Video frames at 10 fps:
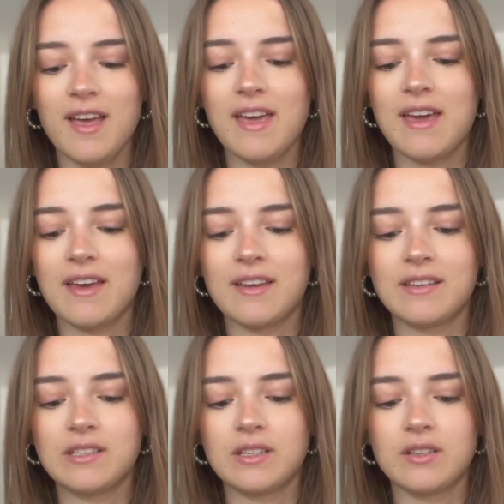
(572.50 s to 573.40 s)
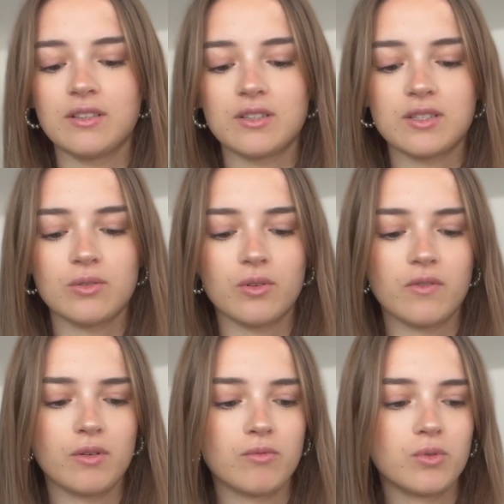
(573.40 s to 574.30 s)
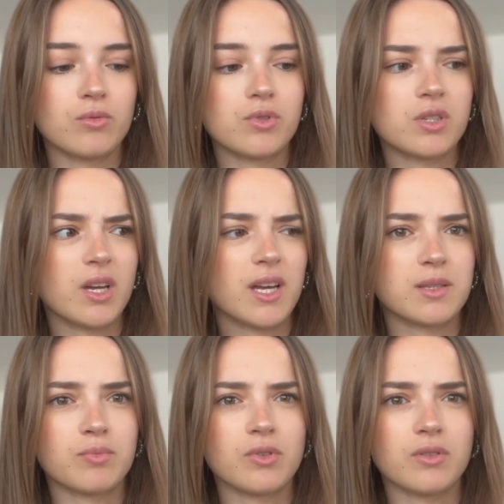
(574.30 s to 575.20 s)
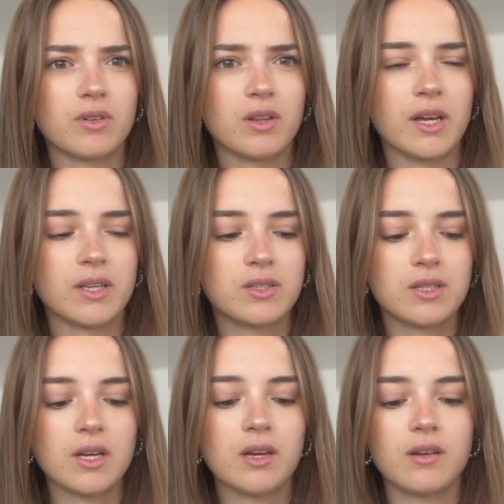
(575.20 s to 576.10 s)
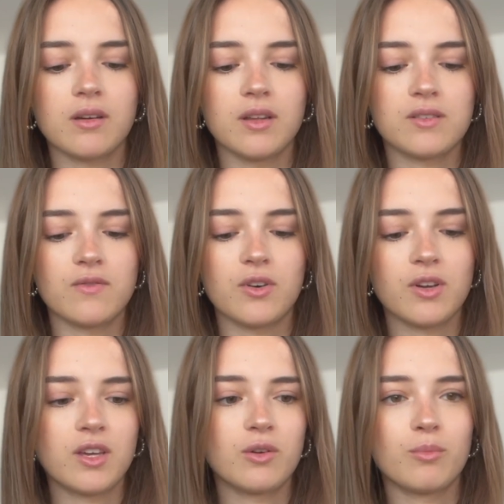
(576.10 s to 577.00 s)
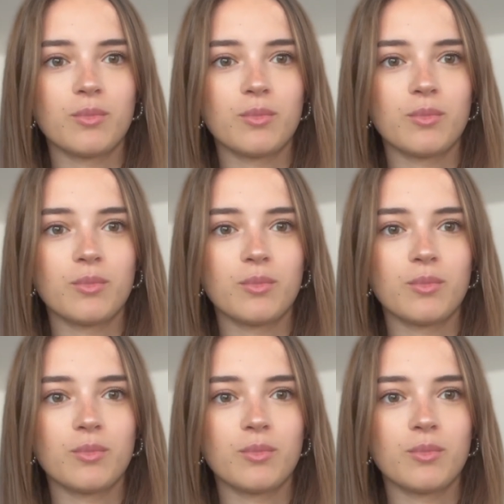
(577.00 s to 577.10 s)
And it is sort of the Rouge Expert Click Stick. It's very cute